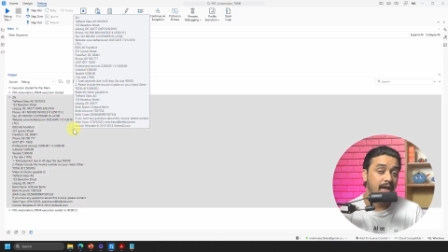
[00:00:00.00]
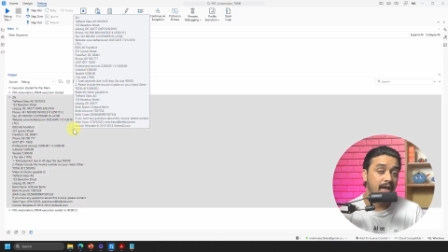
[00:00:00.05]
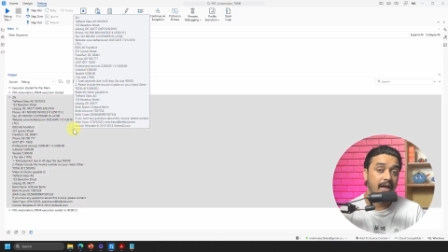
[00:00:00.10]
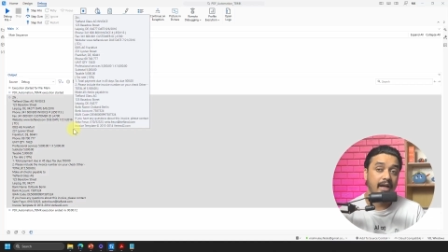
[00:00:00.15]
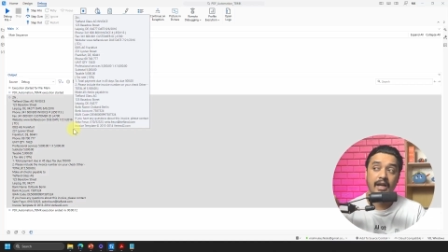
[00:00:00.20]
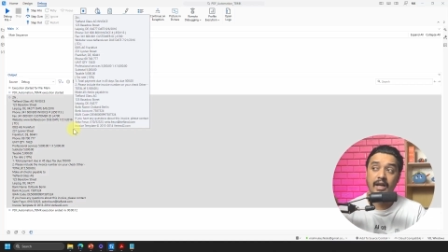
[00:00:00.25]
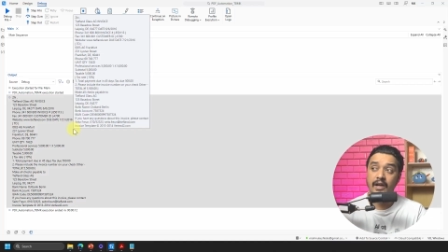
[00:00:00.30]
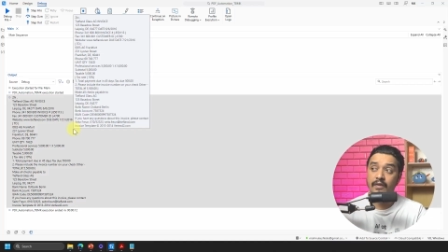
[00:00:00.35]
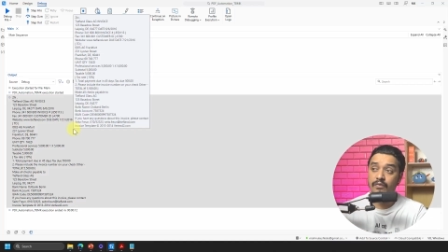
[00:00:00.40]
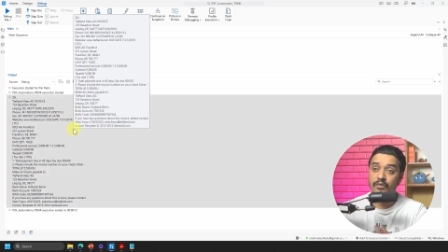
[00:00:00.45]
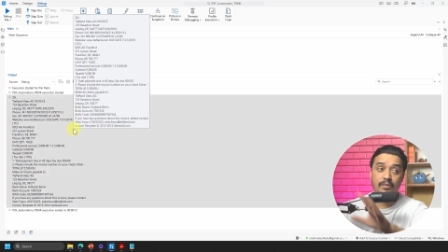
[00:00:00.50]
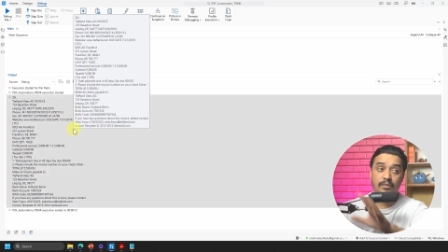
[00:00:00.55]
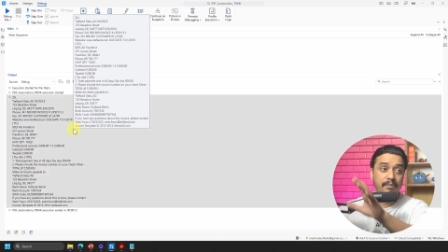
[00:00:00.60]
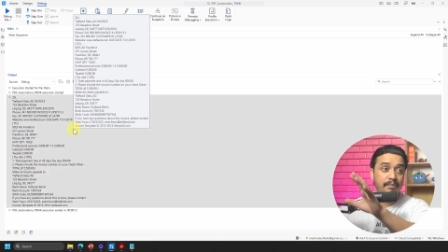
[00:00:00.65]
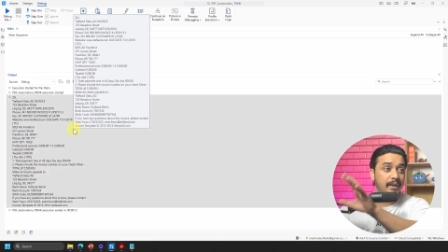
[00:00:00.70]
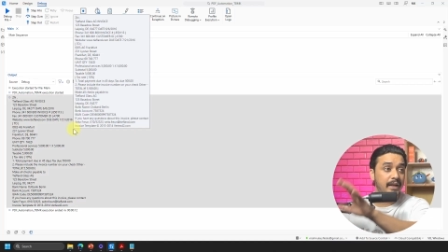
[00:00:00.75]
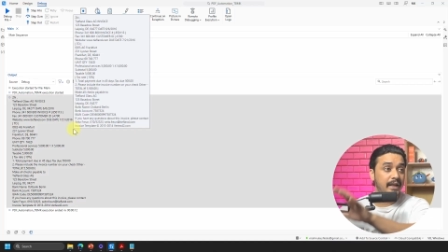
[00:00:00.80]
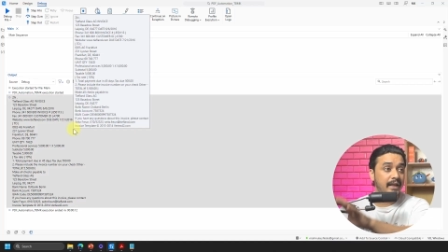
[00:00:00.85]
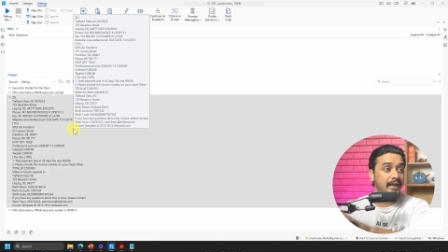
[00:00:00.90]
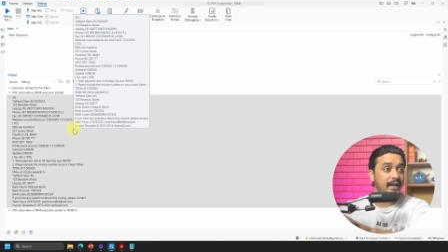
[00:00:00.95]
I have to
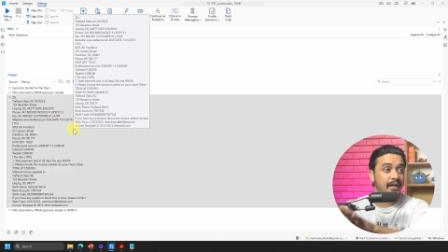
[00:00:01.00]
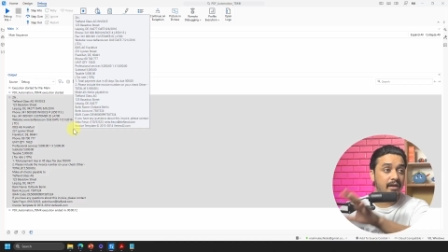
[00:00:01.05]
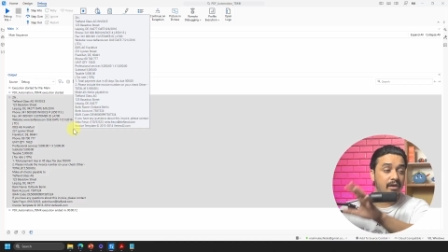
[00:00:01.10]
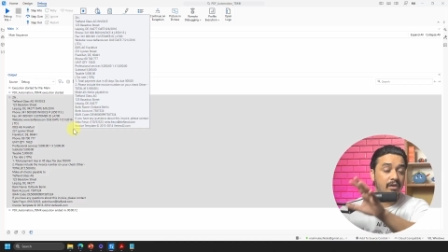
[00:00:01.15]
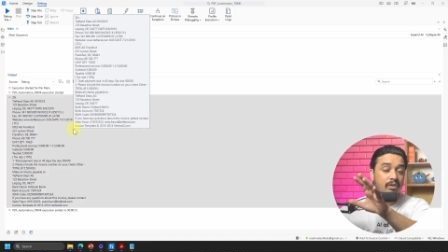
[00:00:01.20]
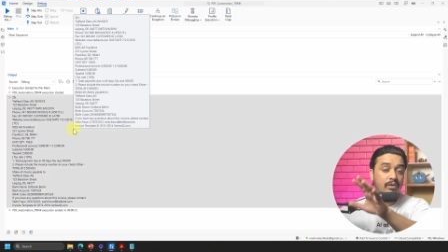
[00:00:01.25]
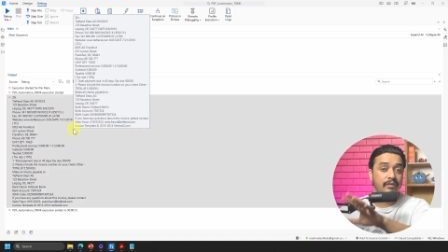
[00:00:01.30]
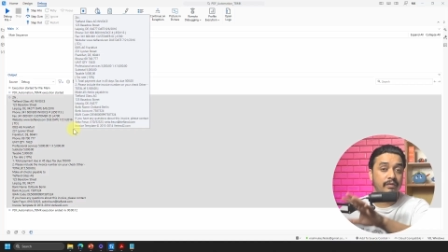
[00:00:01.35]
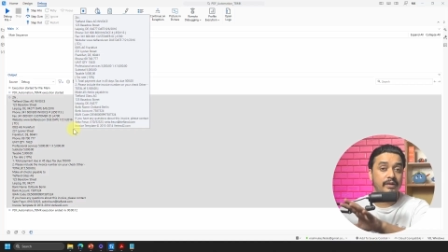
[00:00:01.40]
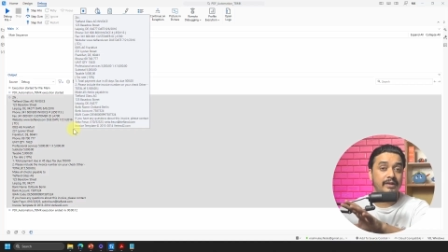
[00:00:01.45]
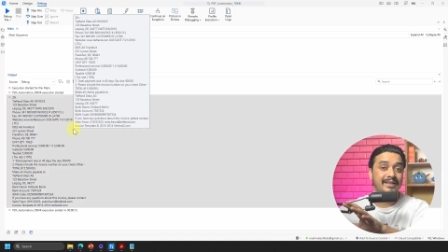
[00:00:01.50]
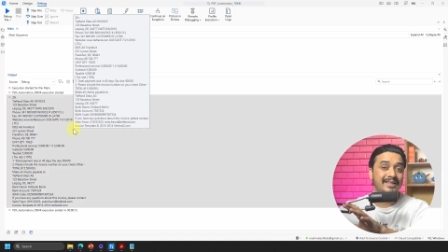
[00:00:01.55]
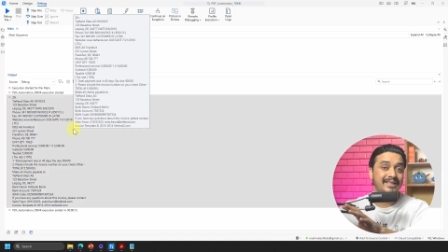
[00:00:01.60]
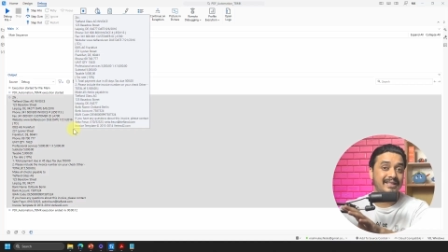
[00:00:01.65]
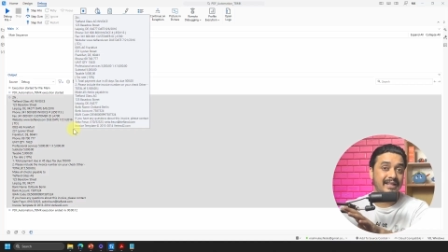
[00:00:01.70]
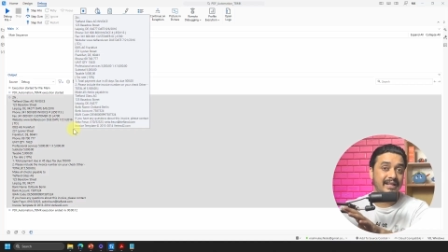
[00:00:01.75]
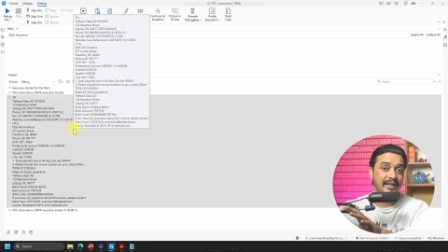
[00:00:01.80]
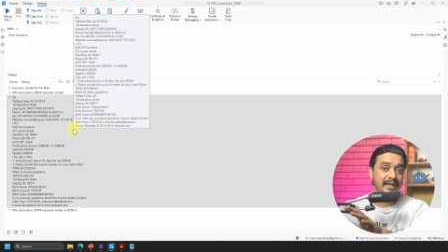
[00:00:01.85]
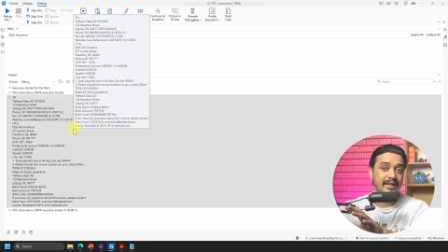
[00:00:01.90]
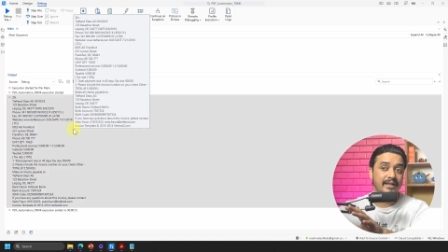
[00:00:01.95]
play around with the
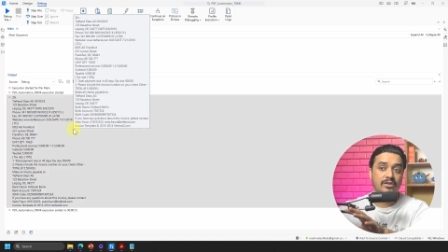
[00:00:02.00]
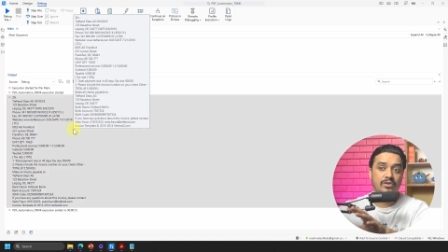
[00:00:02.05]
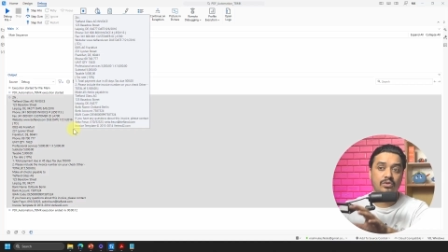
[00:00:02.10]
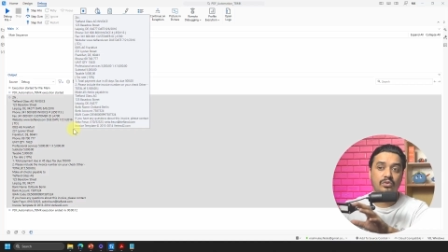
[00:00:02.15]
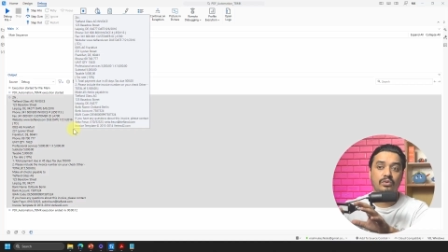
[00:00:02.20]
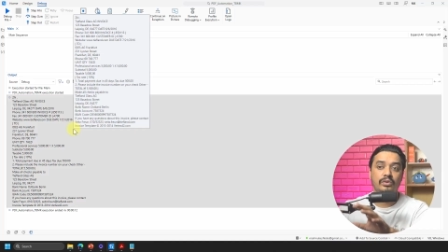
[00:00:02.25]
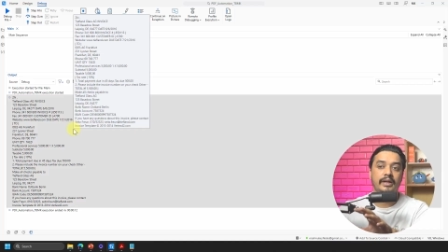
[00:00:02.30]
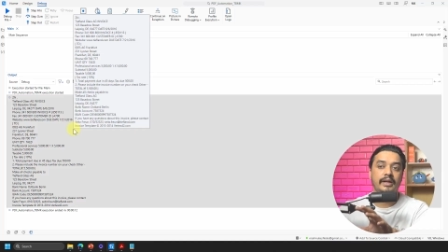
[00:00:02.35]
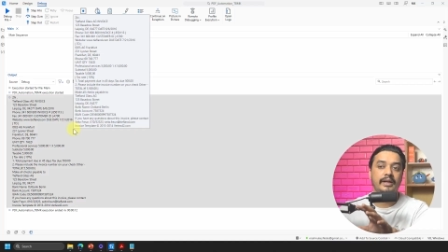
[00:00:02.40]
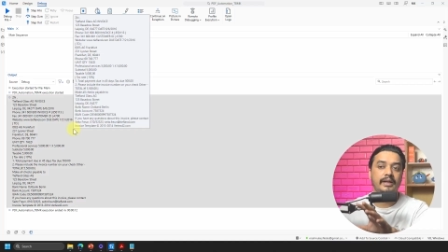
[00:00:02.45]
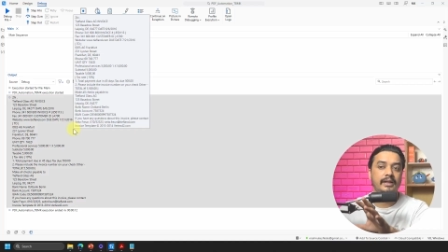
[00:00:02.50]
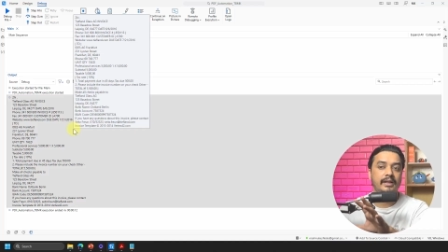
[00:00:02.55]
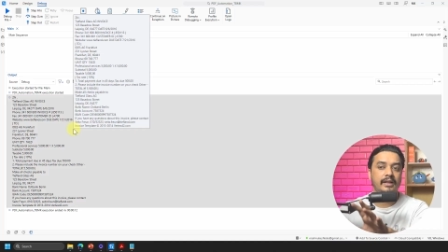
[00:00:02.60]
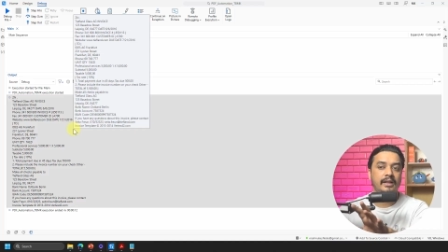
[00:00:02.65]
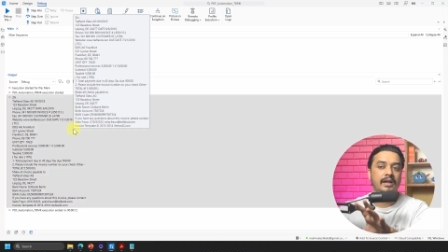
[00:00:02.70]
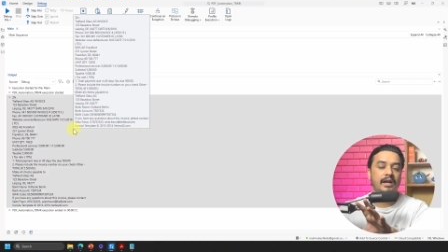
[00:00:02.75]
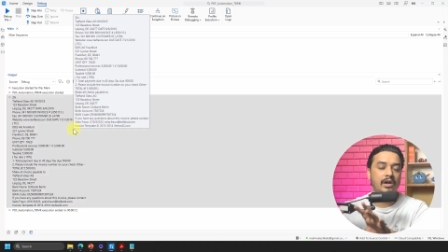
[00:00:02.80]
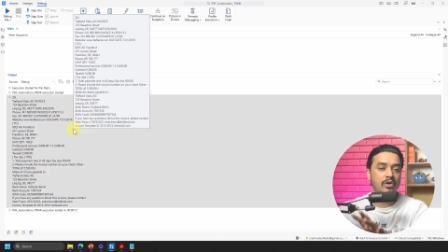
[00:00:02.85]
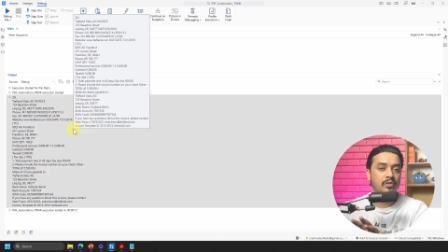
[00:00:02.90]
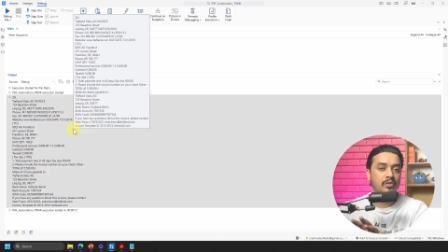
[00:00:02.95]
settings to get
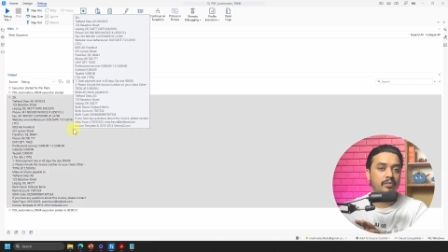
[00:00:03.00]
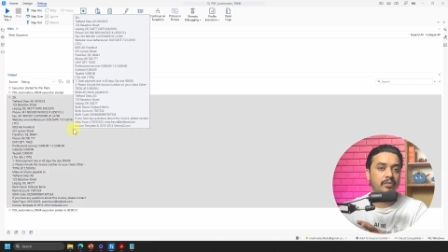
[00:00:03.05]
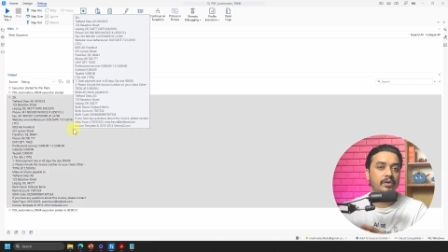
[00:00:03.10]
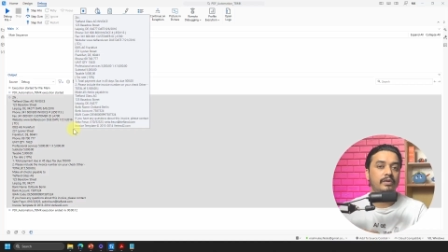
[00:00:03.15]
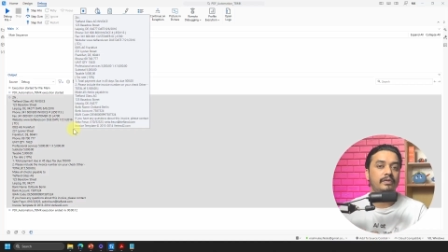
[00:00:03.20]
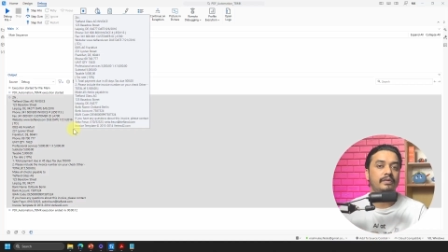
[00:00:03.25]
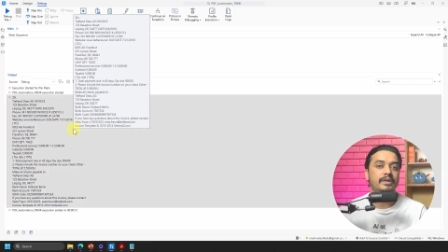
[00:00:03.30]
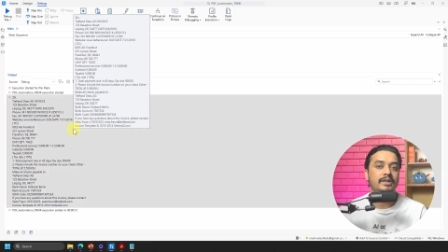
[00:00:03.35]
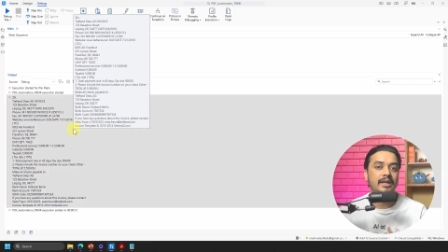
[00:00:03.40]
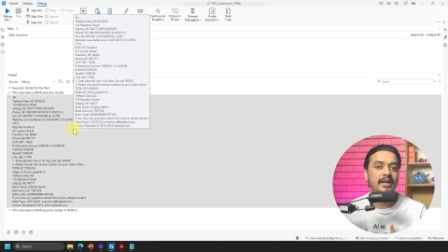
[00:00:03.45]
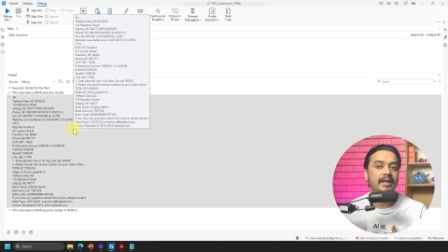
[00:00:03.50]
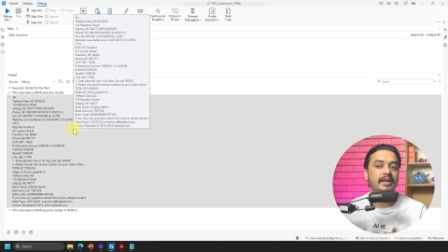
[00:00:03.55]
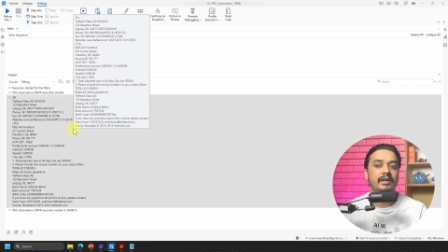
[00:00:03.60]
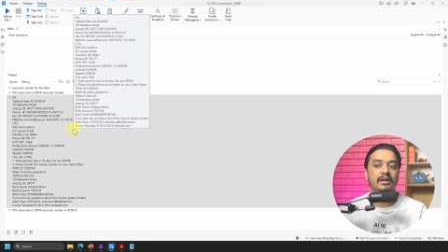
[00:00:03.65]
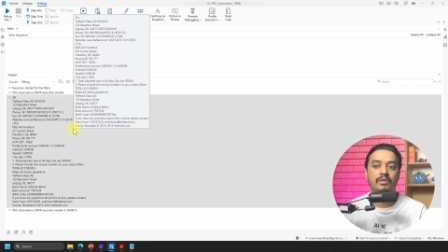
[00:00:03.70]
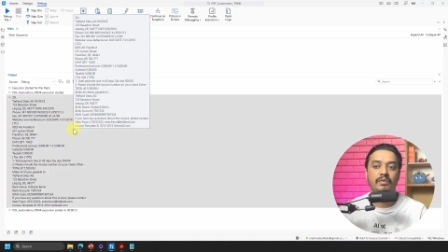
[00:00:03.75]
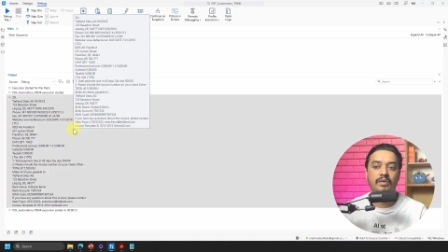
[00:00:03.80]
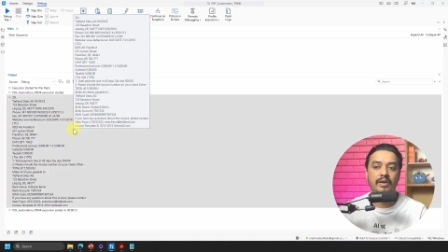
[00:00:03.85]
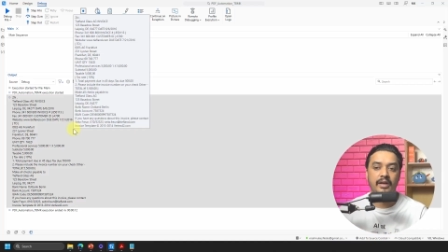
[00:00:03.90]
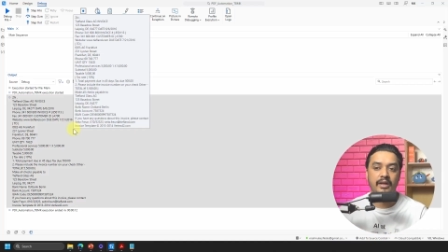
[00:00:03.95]
the output which I
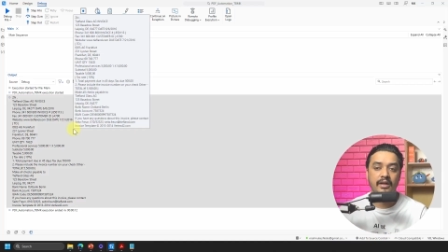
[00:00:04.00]
require.